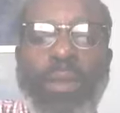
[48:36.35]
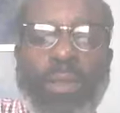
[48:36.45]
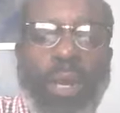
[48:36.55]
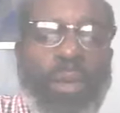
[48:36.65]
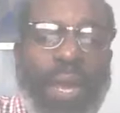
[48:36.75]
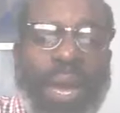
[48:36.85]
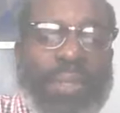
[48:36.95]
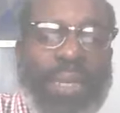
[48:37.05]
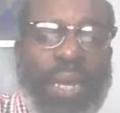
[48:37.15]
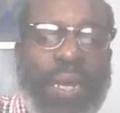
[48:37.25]
Turn to
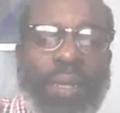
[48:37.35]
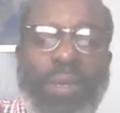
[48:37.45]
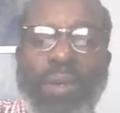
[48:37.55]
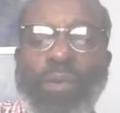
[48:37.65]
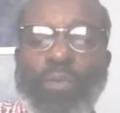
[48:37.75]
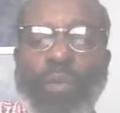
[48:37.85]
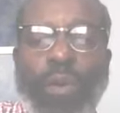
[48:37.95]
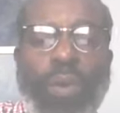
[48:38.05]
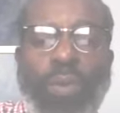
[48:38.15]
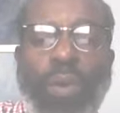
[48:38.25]
Isaiah
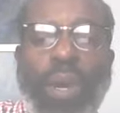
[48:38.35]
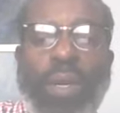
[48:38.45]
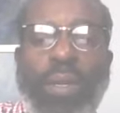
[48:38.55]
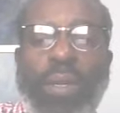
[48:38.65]
41